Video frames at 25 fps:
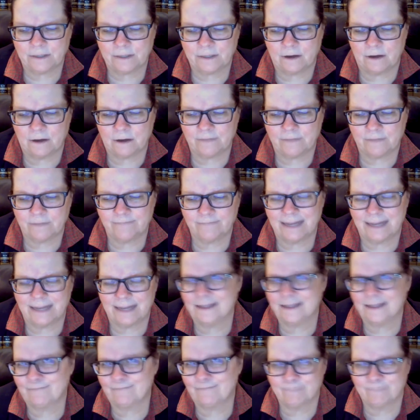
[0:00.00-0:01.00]
I
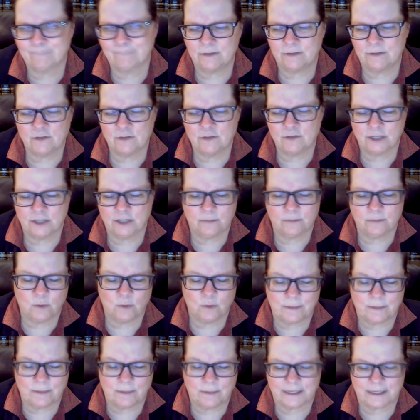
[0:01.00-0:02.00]
think YouTube, the
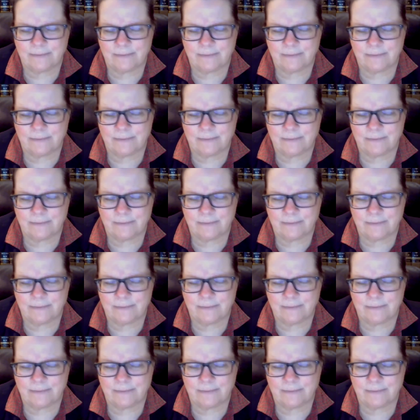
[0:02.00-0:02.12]
website.